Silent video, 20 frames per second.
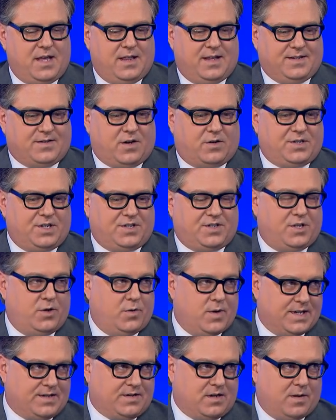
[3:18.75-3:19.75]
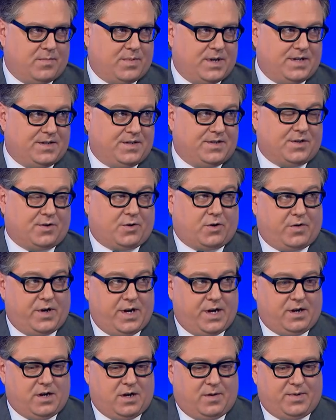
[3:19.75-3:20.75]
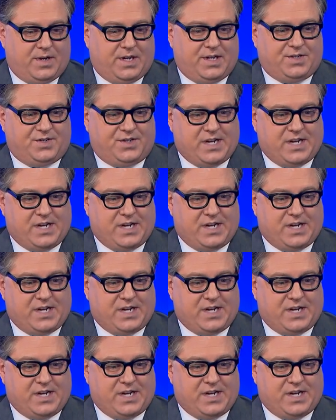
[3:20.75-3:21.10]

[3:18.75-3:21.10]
These aren't just US companies, these are Korean companies,